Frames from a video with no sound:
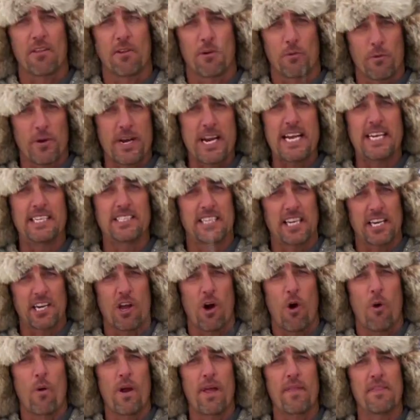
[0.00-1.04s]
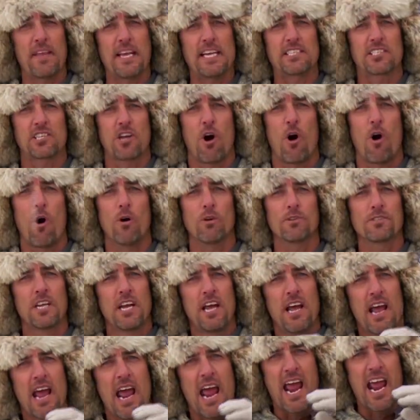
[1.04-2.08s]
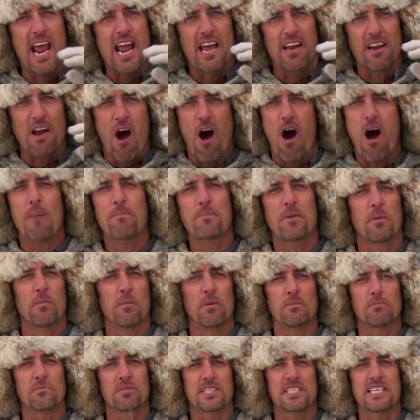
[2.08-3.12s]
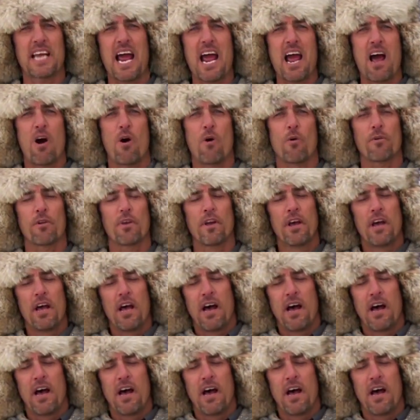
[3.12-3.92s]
of the reeds that go in these calls and optimum sound.